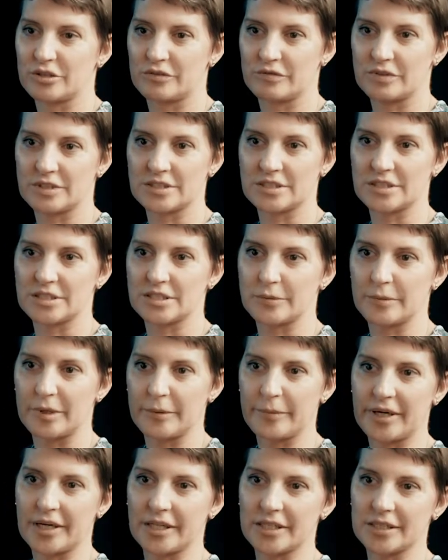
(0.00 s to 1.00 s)
listened to my
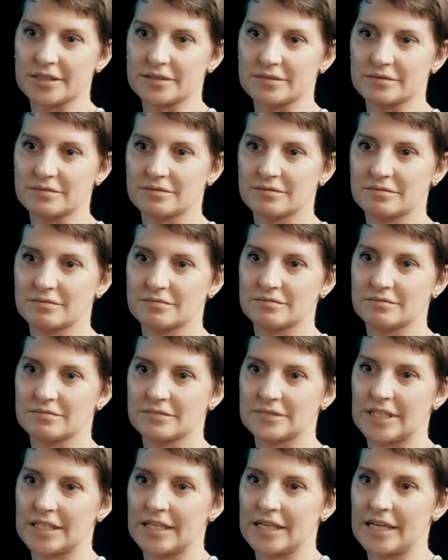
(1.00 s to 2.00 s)
body,
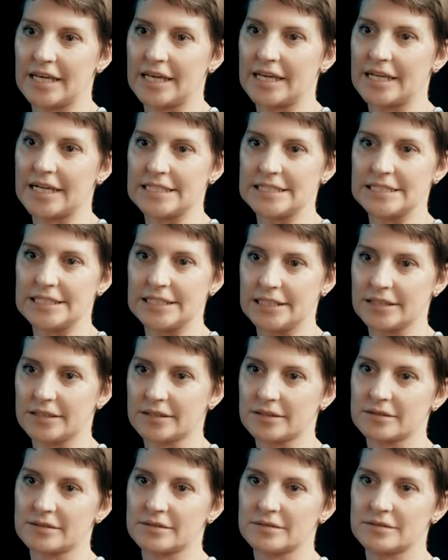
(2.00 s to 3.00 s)
and I
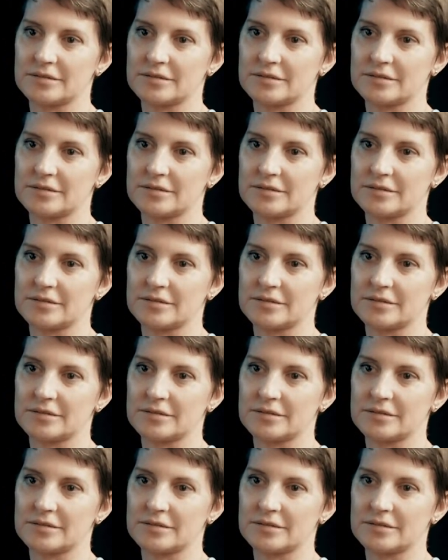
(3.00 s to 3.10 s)
didn't.